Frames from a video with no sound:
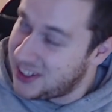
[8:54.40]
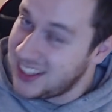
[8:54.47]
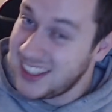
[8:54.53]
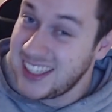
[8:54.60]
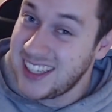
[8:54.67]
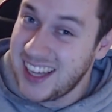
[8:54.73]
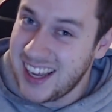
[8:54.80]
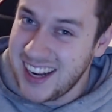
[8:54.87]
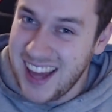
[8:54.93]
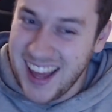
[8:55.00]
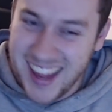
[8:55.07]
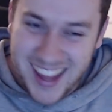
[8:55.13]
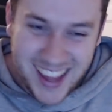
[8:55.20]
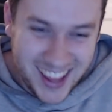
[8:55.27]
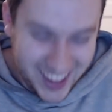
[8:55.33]
did,
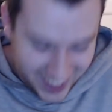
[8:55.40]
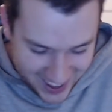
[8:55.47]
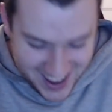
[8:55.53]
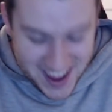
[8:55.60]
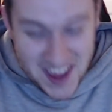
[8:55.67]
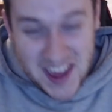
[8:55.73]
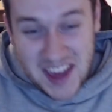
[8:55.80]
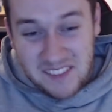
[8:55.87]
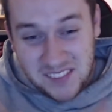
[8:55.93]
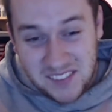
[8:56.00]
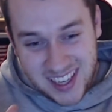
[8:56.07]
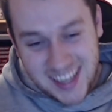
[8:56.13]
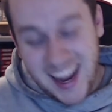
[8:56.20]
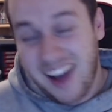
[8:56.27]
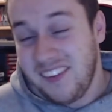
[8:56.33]

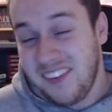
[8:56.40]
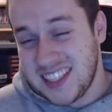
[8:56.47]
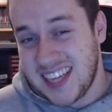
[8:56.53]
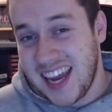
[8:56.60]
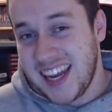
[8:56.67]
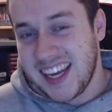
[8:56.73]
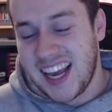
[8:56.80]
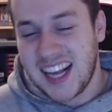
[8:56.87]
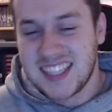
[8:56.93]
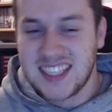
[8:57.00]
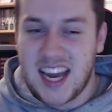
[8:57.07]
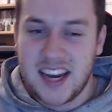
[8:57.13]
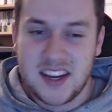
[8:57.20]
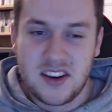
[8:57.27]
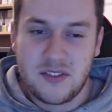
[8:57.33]
but now it's getting
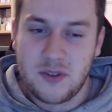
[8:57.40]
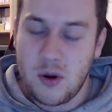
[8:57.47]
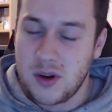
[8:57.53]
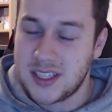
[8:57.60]
excited. Of course,